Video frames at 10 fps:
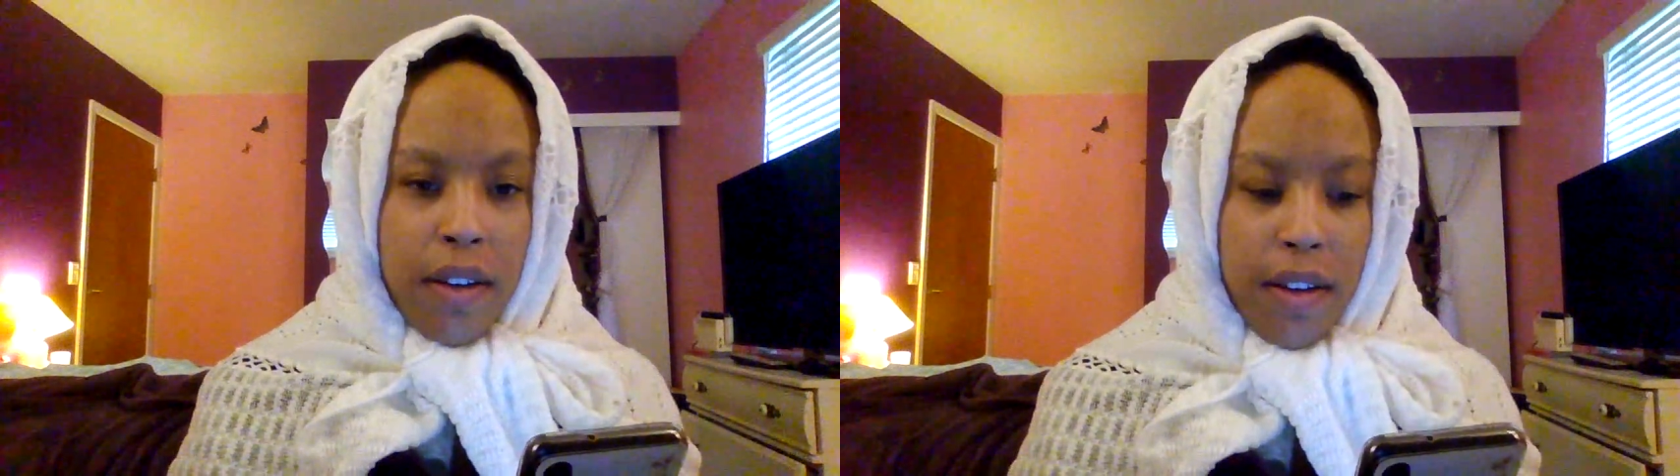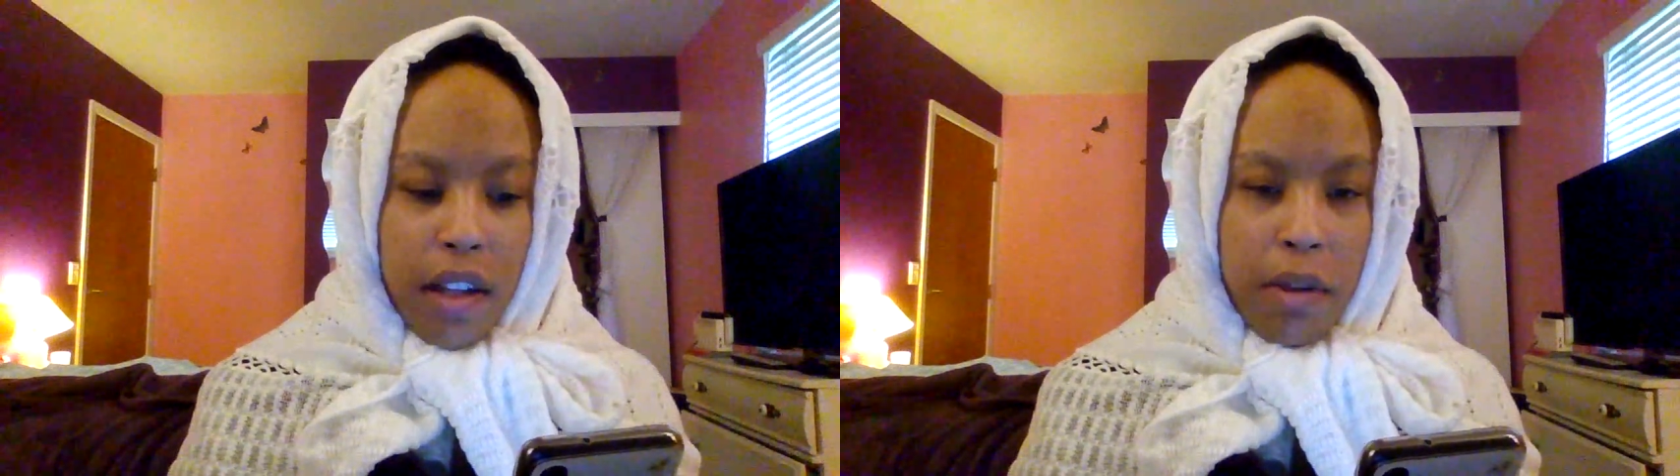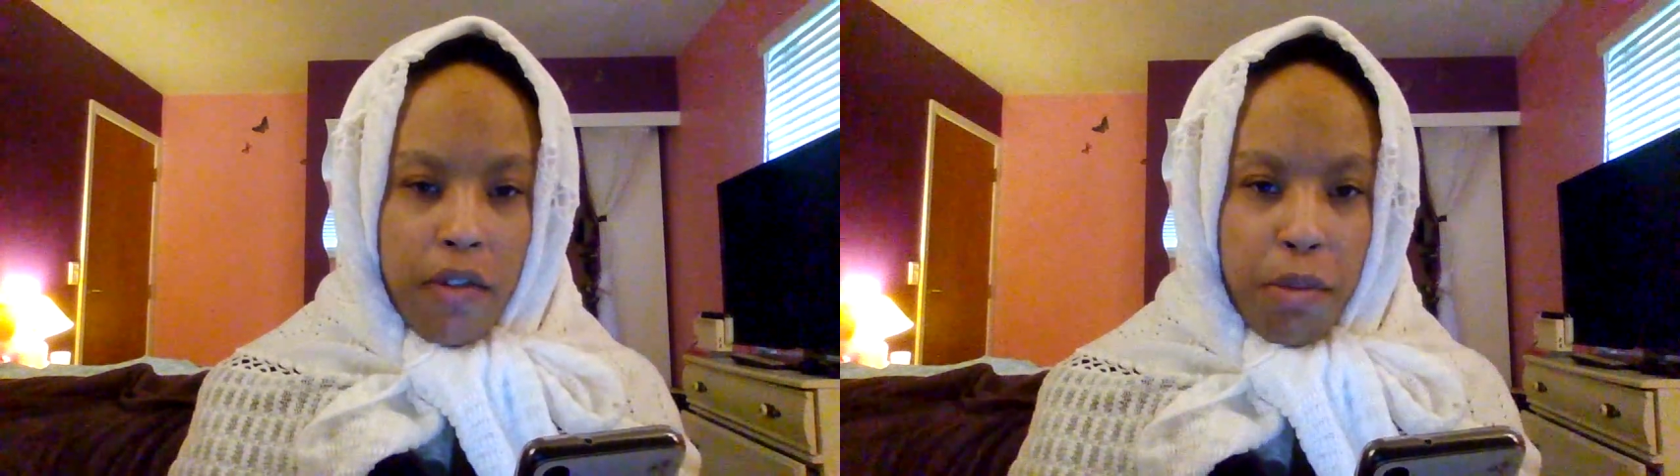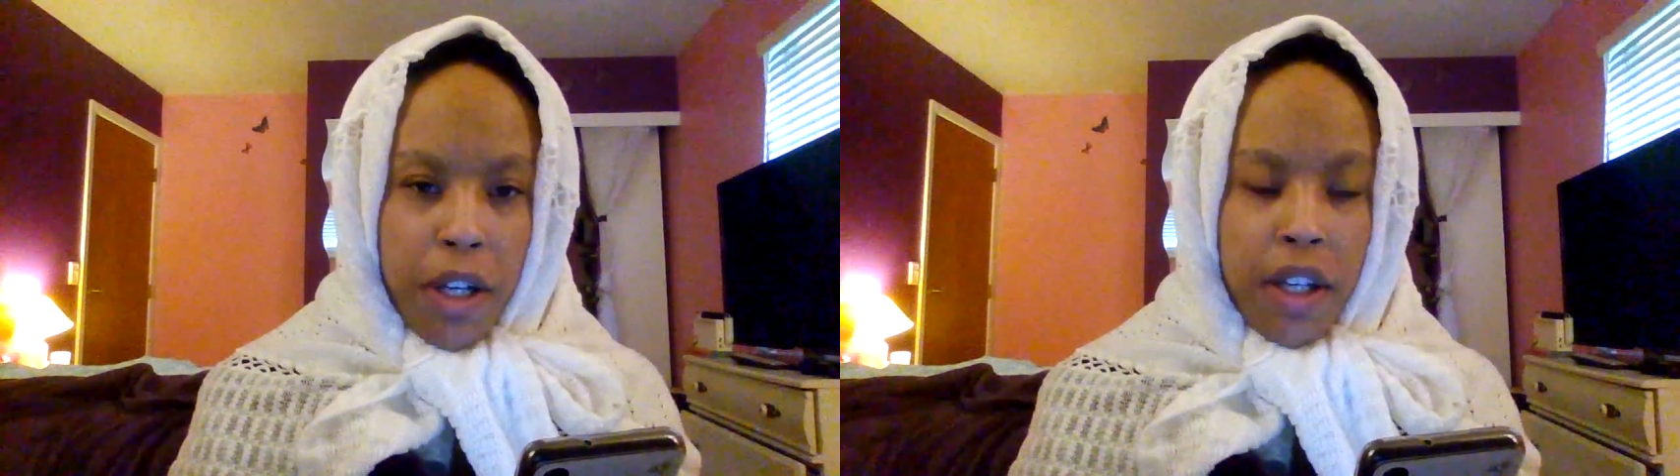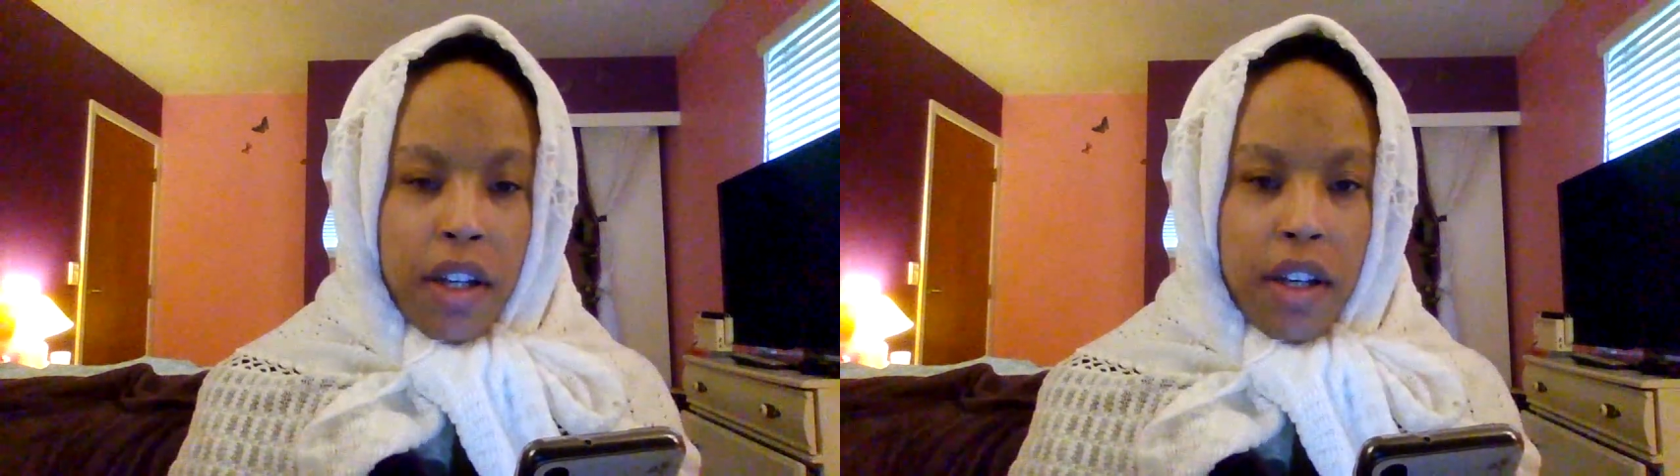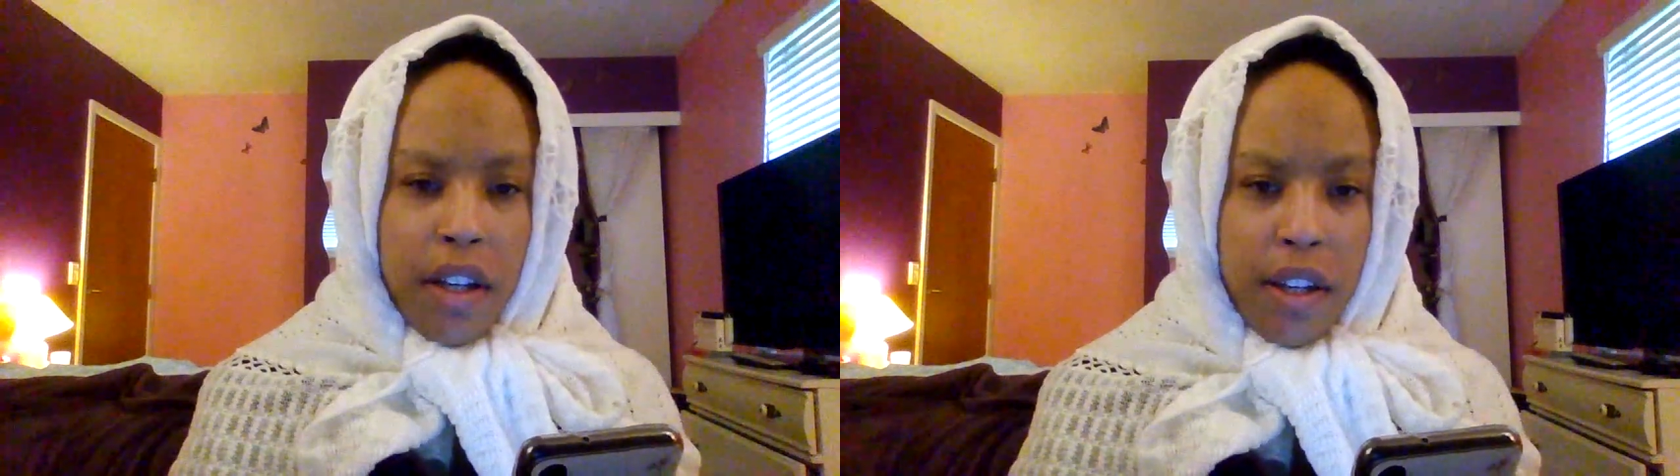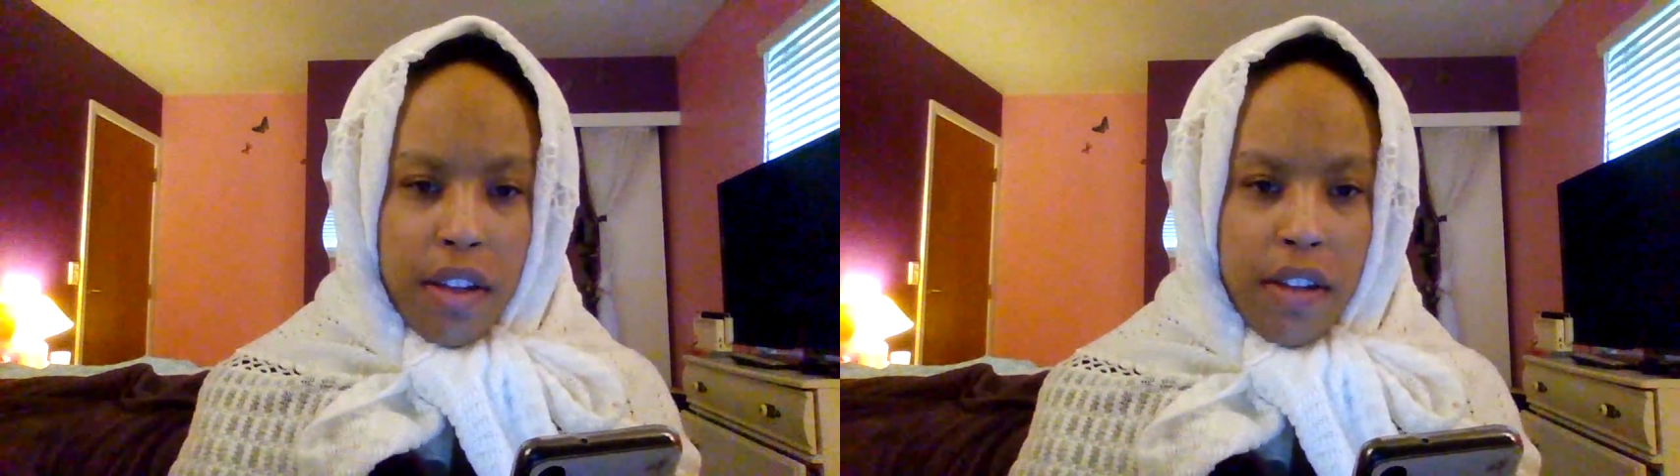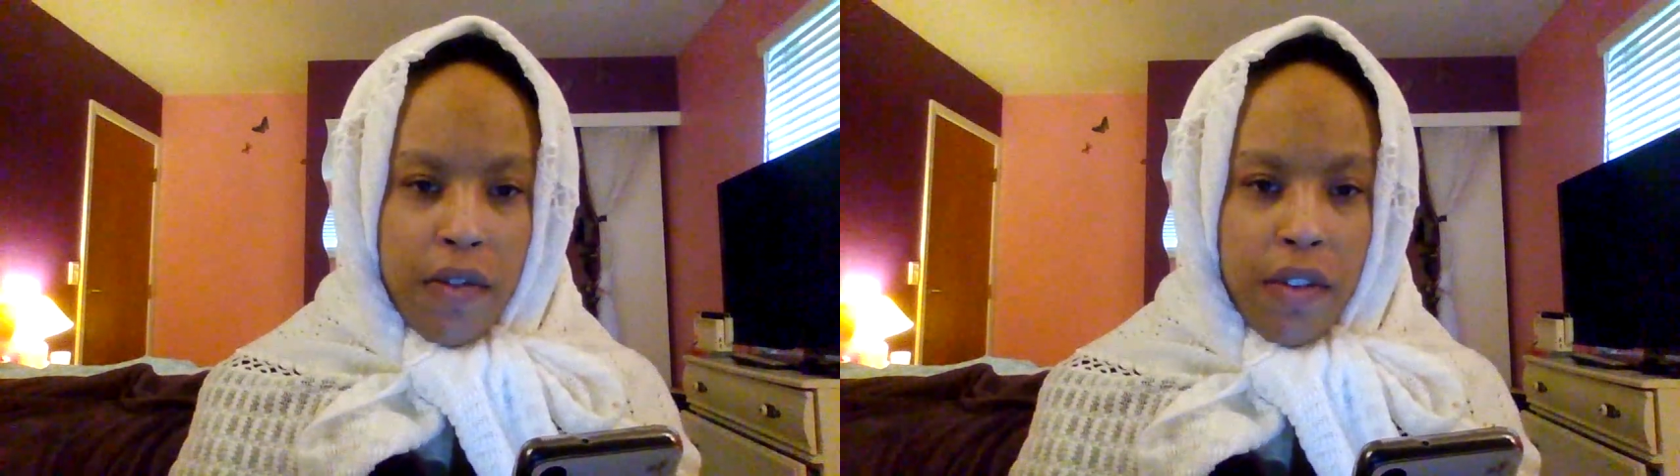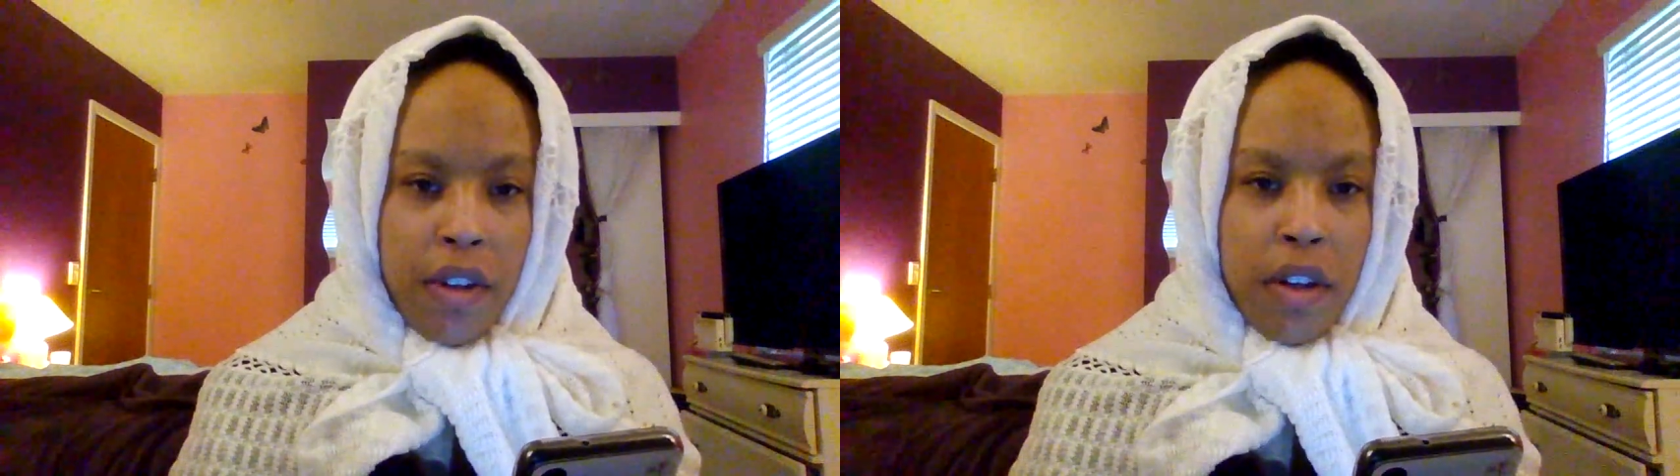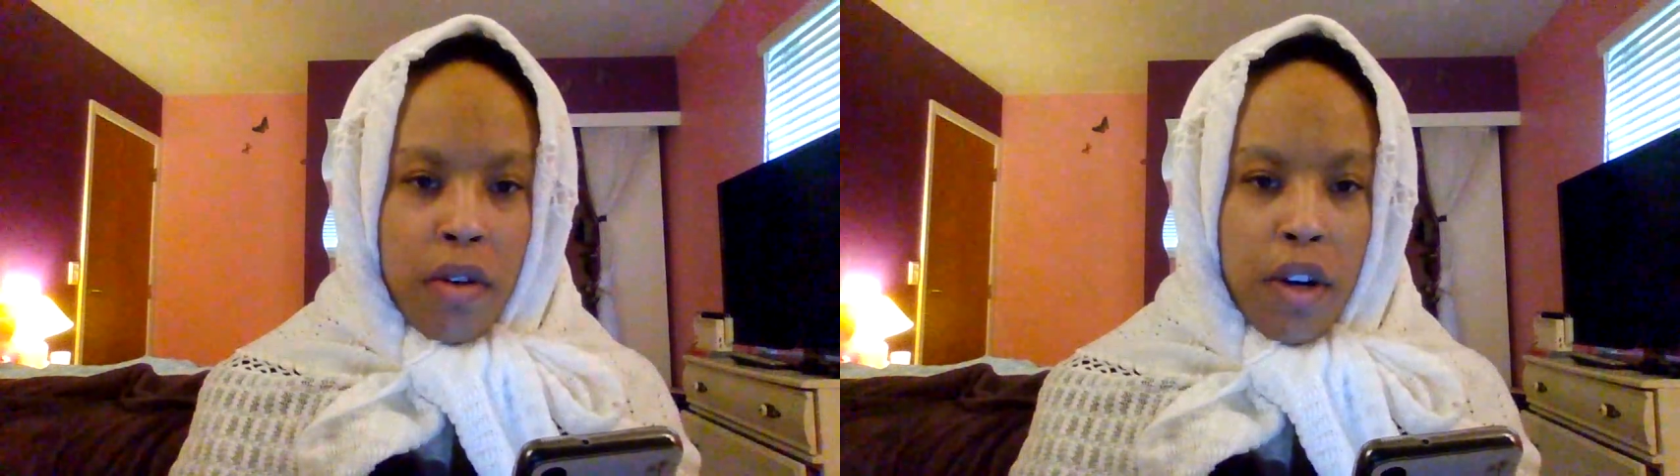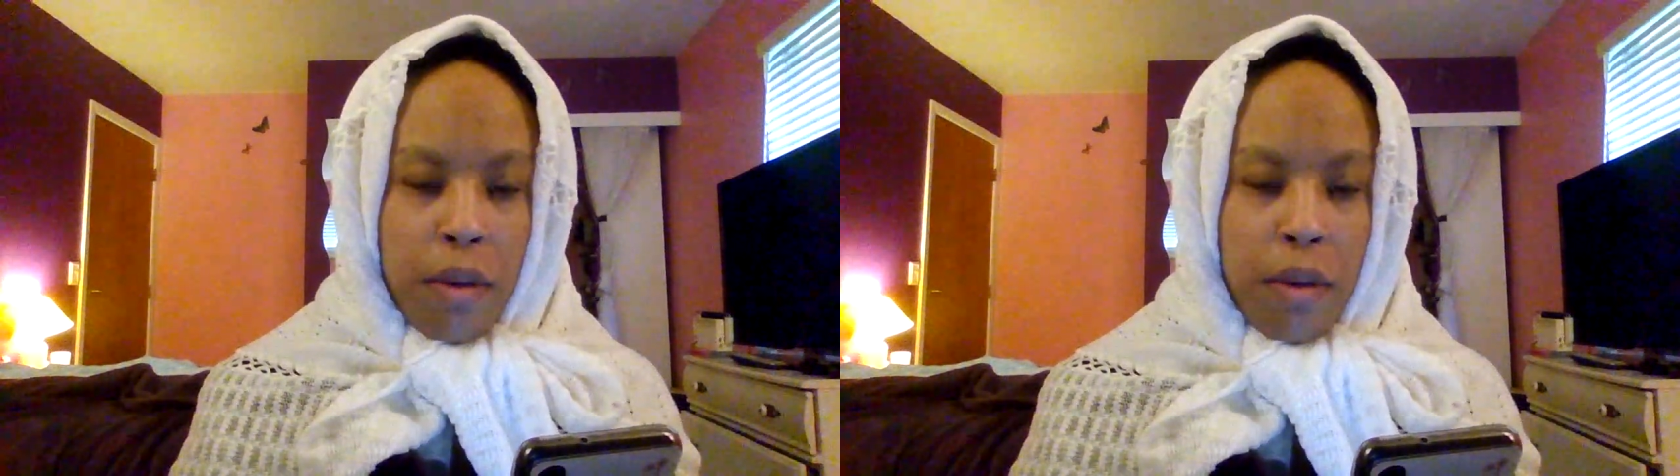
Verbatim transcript: Hello everybody. In this video,